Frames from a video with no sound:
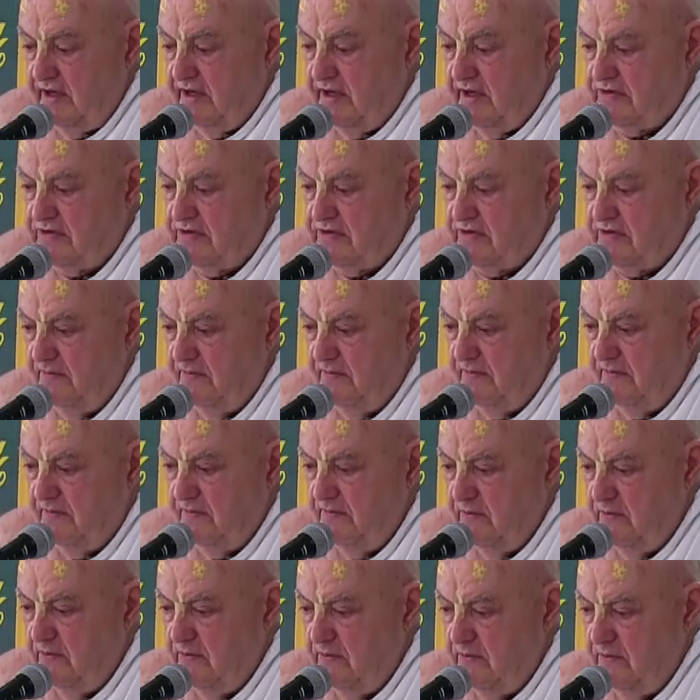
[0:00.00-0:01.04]
Any case,
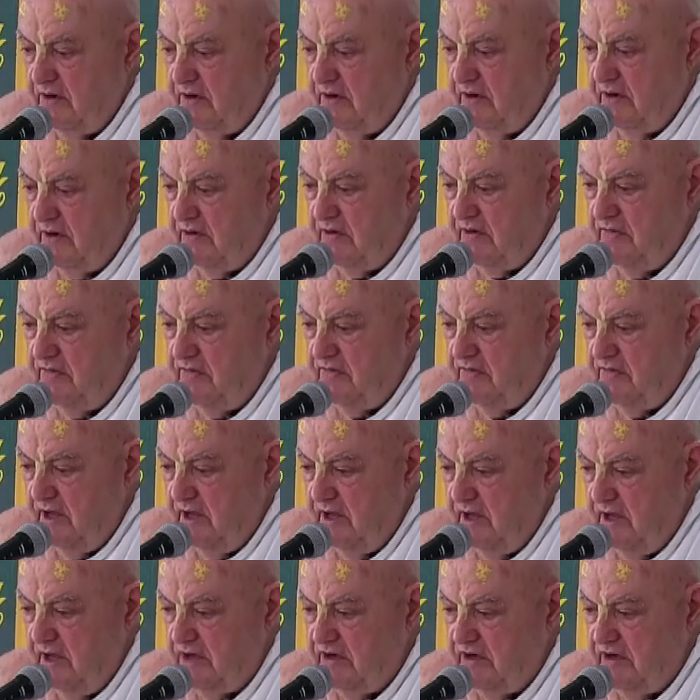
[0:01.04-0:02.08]
we hired an
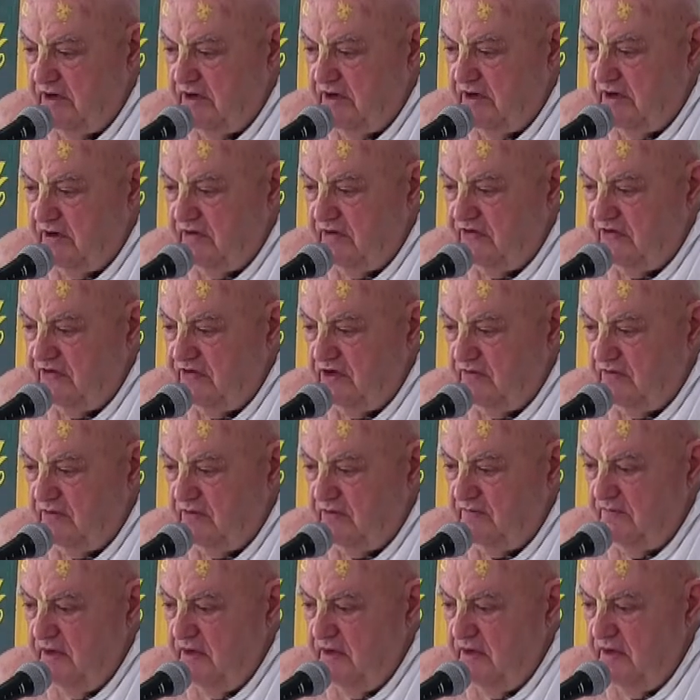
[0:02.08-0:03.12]
expert in the
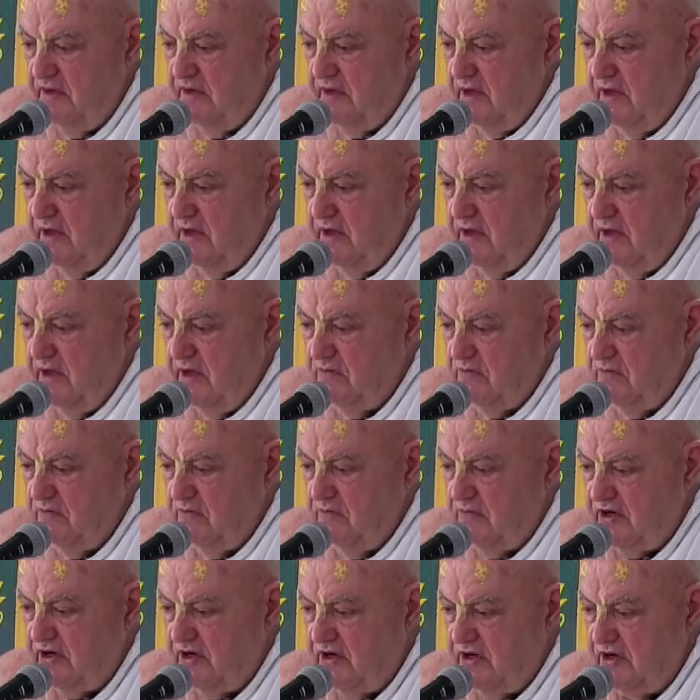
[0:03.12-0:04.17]
field
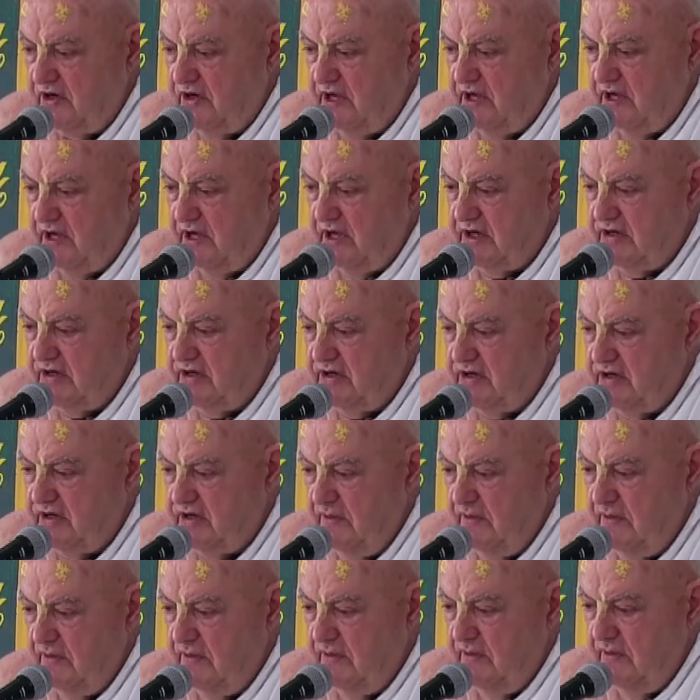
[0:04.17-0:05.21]
and we started
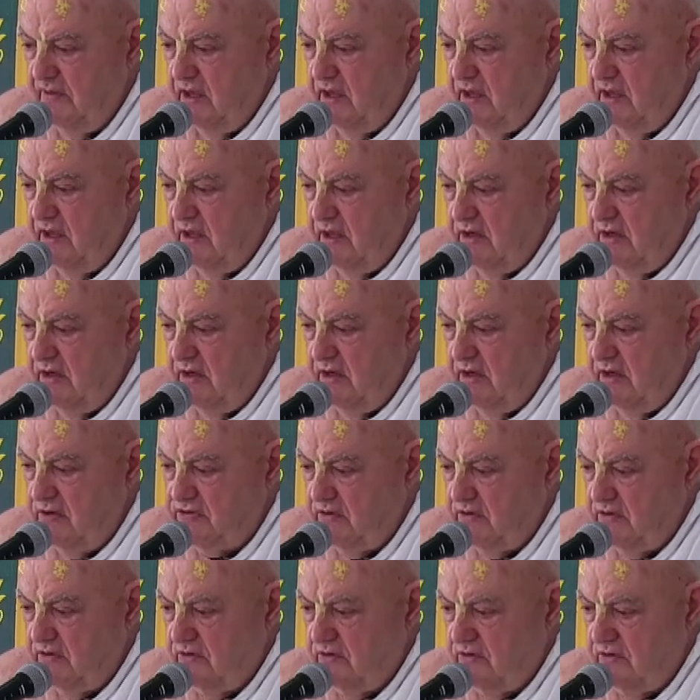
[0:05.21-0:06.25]
casting.
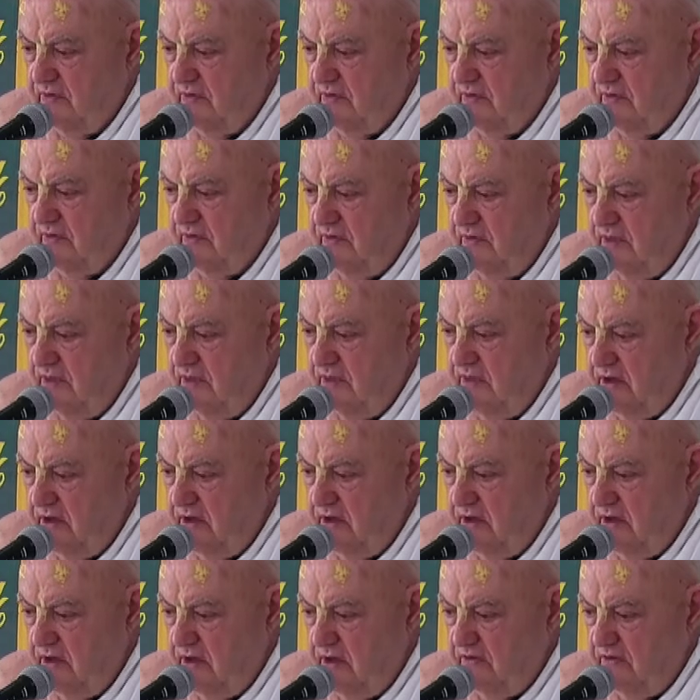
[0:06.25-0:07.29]
And so
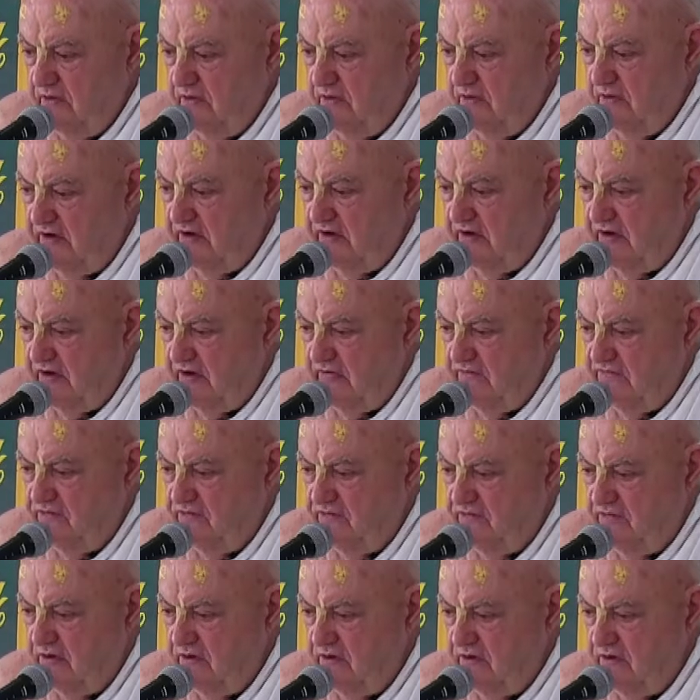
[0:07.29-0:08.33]
there were five,
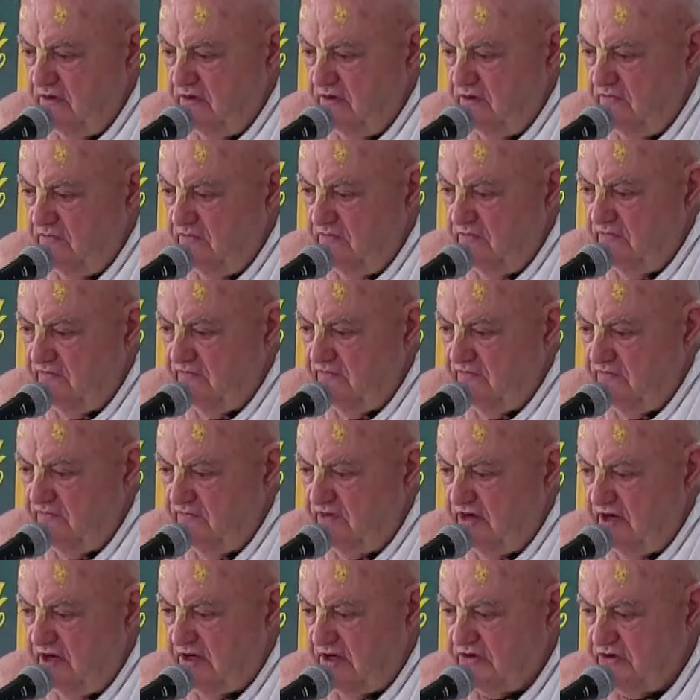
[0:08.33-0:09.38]

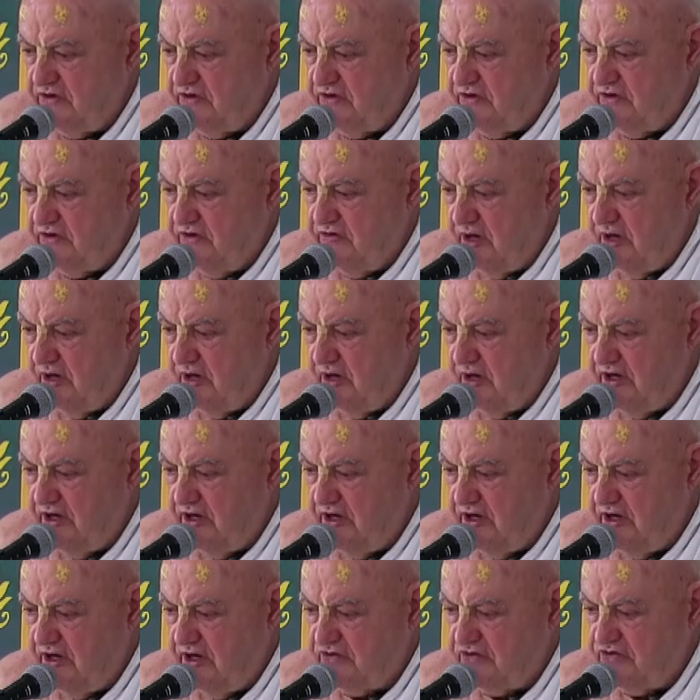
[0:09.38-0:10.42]
five casters, there were
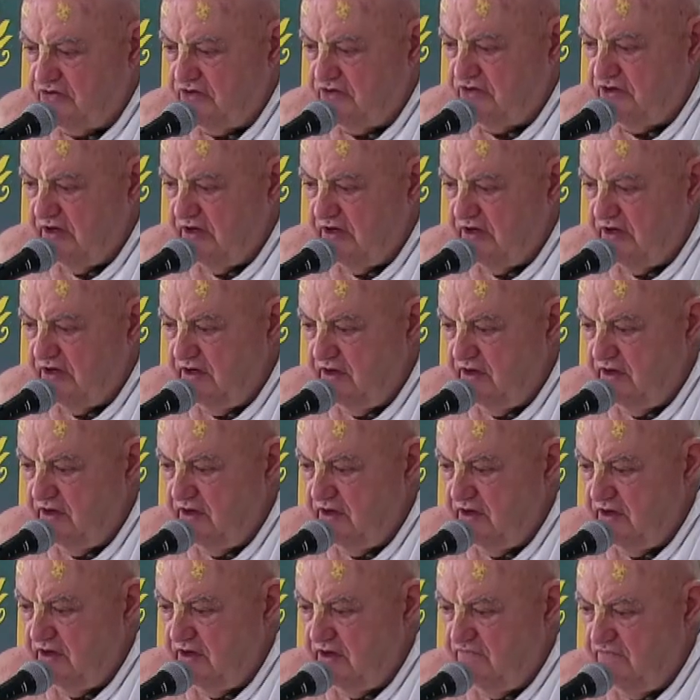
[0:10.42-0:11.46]
bronze casters in India
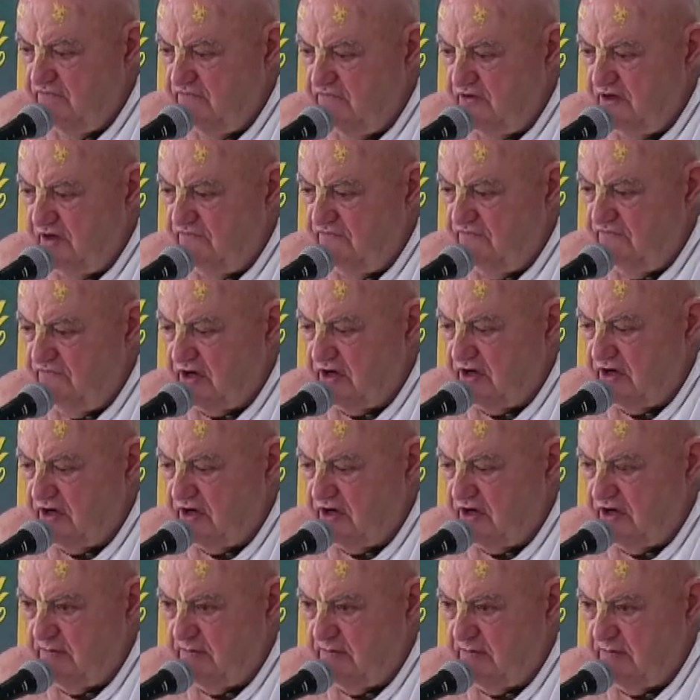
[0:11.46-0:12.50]
here in
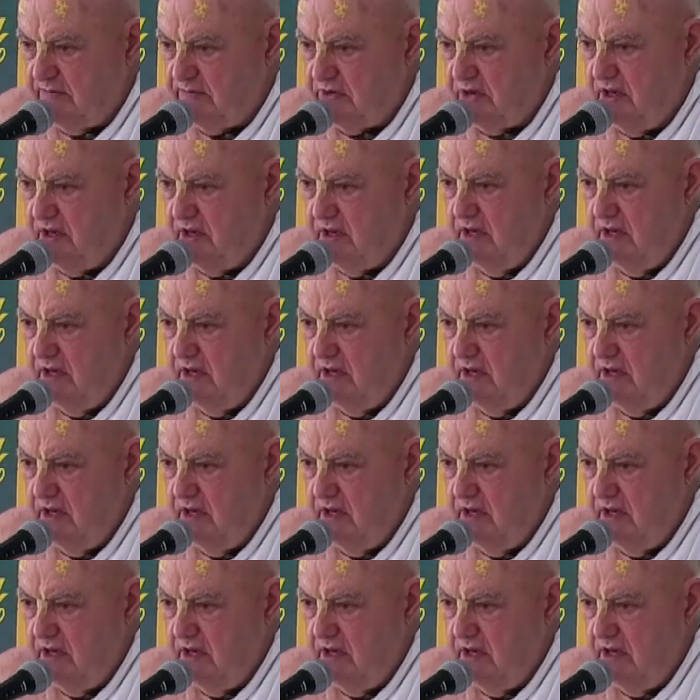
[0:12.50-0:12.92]
Pradapura camp.